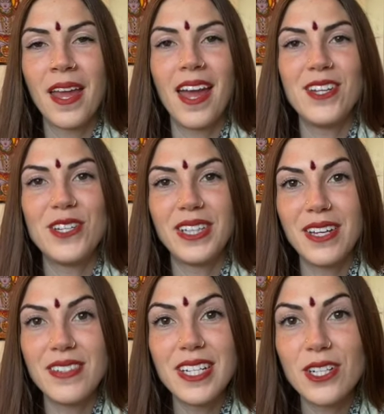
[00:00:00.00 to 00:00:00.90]
And she
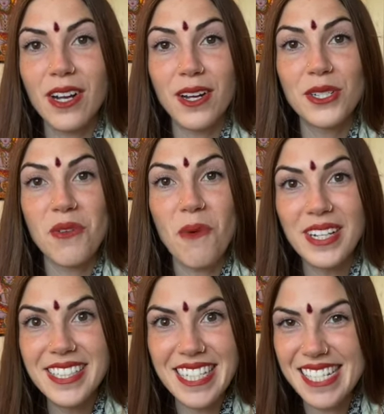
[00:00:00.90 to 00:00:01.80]
lived into her
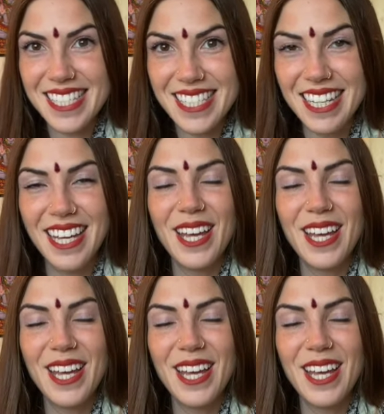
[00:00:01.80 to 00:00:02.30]
20s.